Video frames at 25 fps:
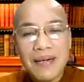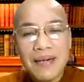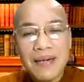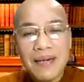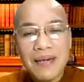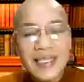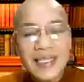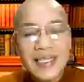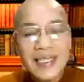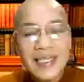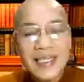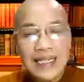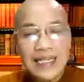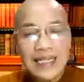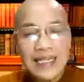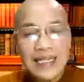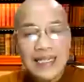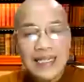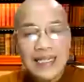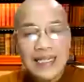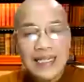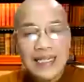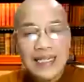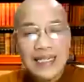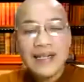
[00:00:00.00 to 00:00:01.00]
Hmm.
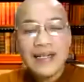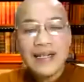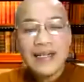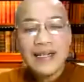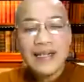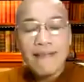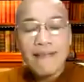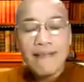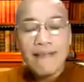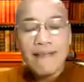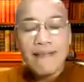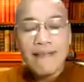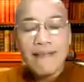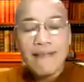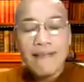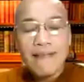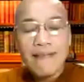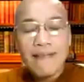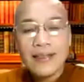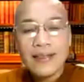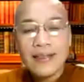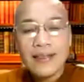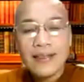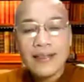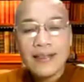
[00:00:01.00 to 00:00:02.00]
And,
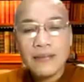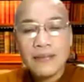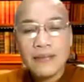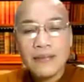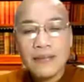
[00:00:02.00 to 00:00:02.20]
uh,